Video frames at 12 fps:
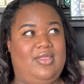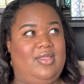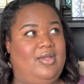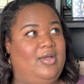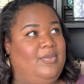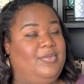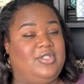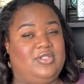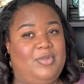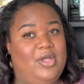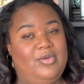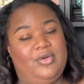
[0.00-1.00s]
the
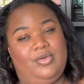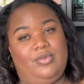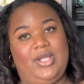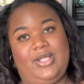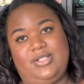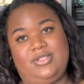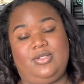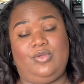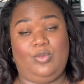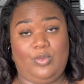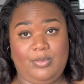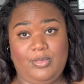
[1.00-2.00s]
smaller, I guess the
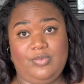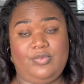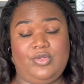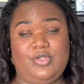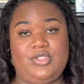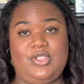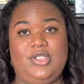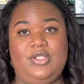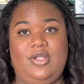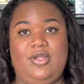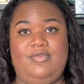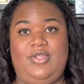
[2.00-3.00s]
normal
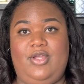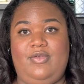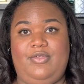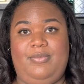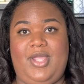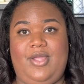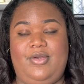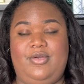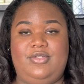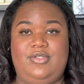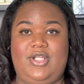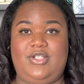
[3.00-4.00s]
version of the LV
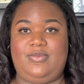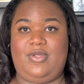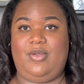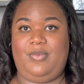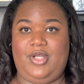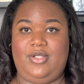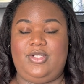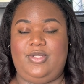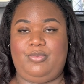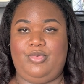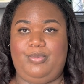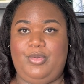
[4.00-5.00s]
pattern. So that's why I went
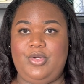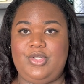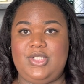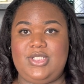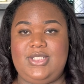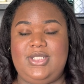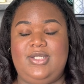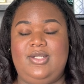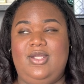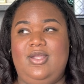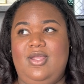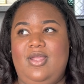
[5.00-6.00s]
and repurchased
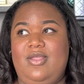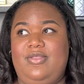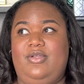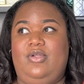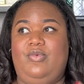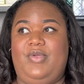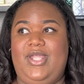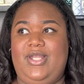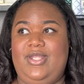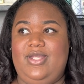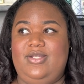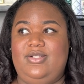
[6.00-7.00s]
it. The
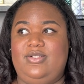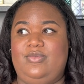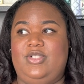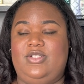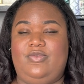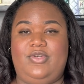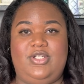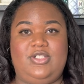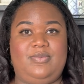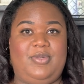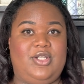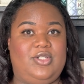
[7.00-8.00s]
gradient was very
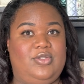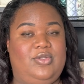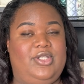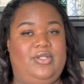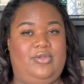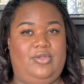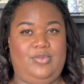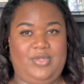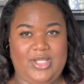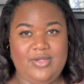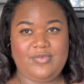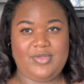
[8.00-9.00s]
special and
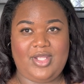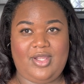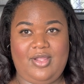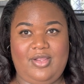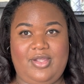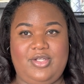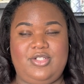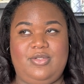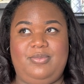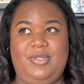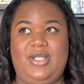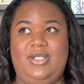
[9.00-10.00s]
unique for that
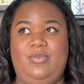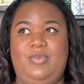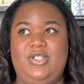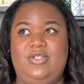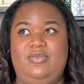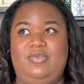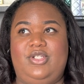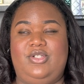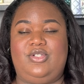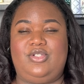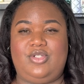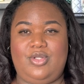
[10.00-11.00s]
collection, but it wasn't really
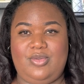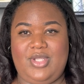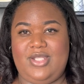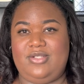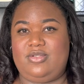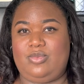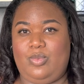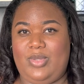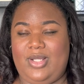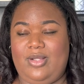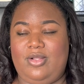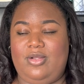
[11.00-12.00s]
showcased
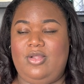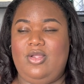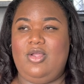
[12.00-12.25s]
well